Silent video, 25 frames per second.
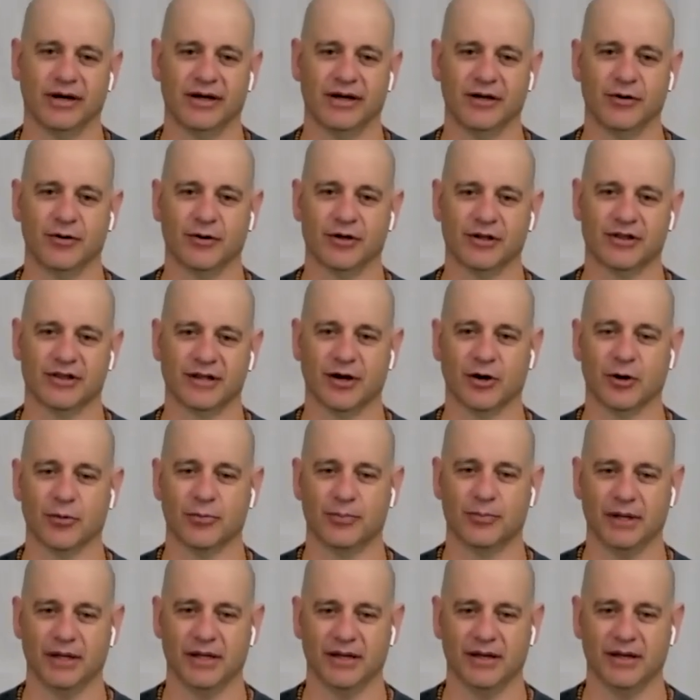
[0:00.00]
yoga
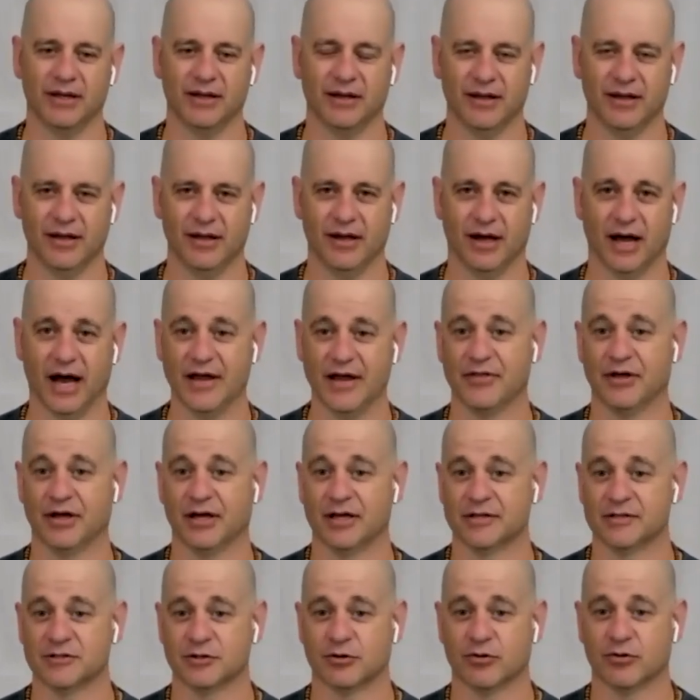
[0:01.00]
therapy i think
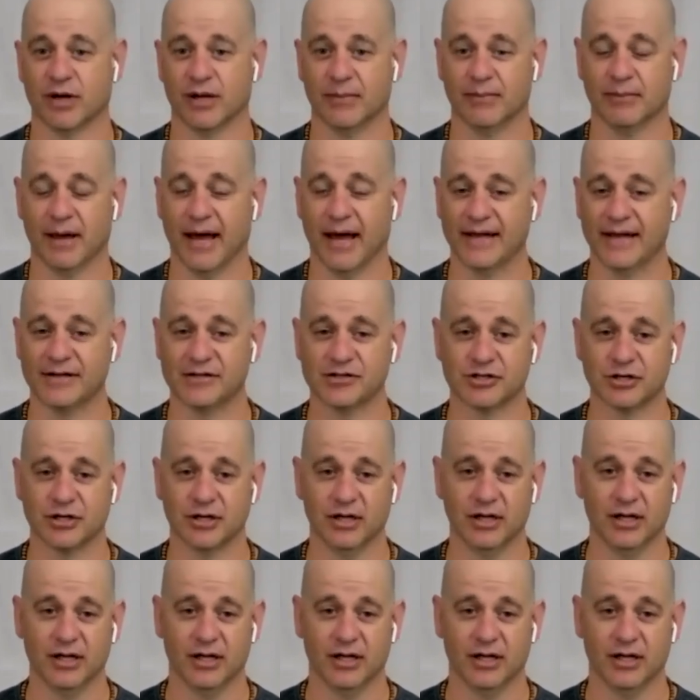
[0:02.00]
is a great match